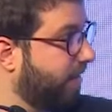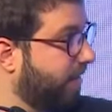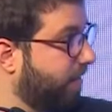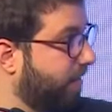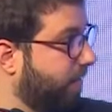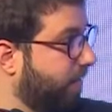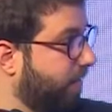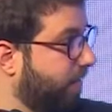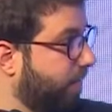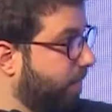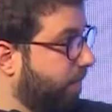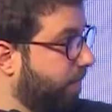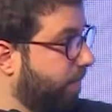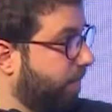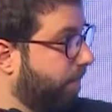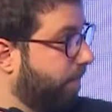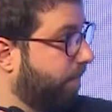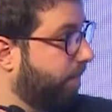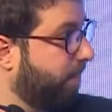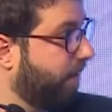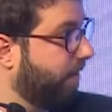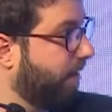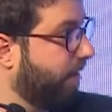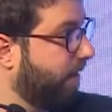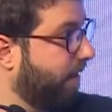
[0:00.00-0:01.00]
that
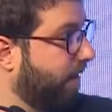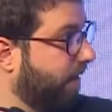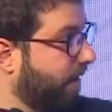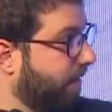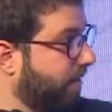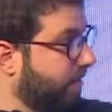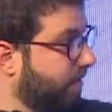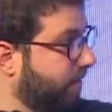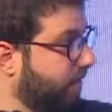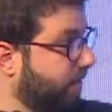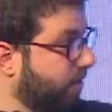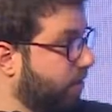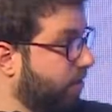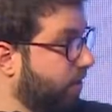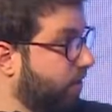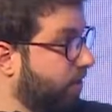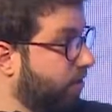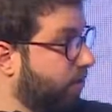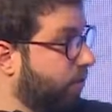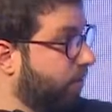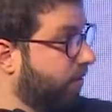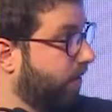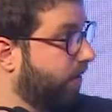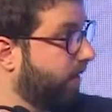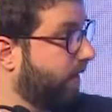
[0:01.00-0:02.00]

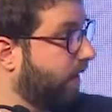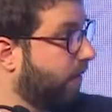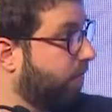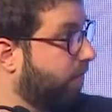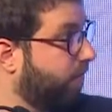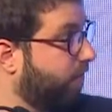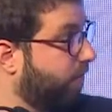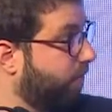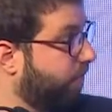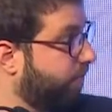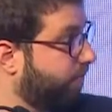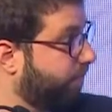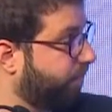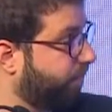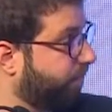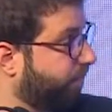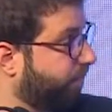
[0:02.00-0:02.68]
is really helpful.